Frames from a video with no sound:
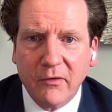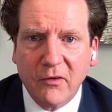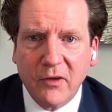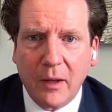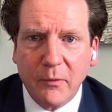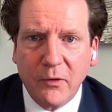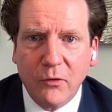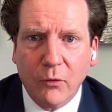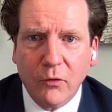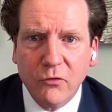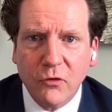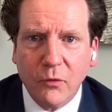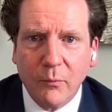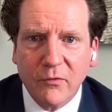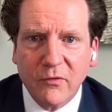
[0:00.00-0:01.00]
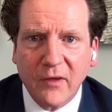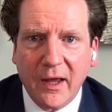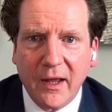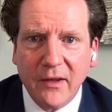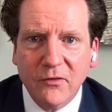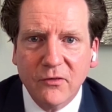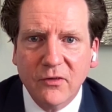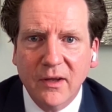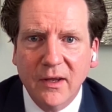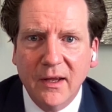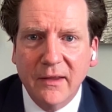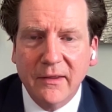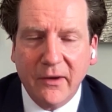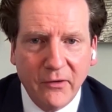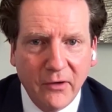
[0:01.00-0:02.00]
of time in courtrooms and
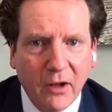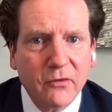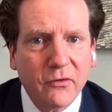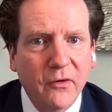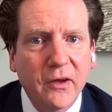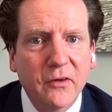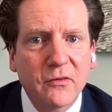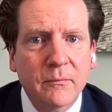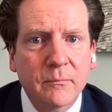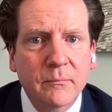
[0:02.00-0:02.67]
they're not great.